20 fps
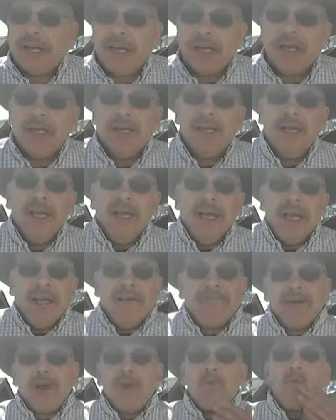you,
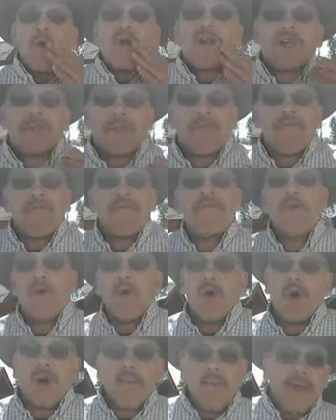if you're wanting to
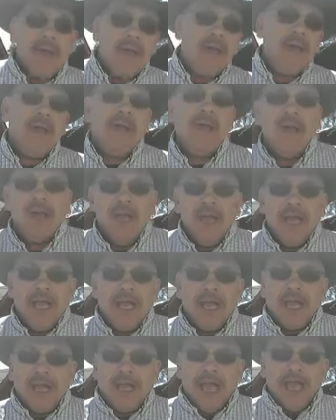perform
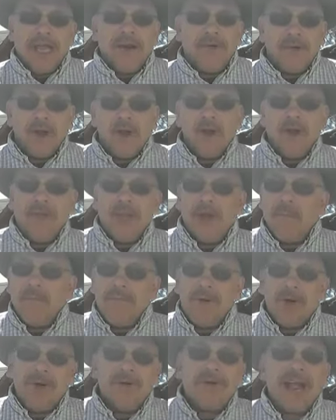in rodeo
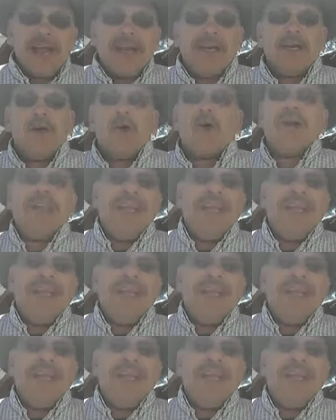bull riding or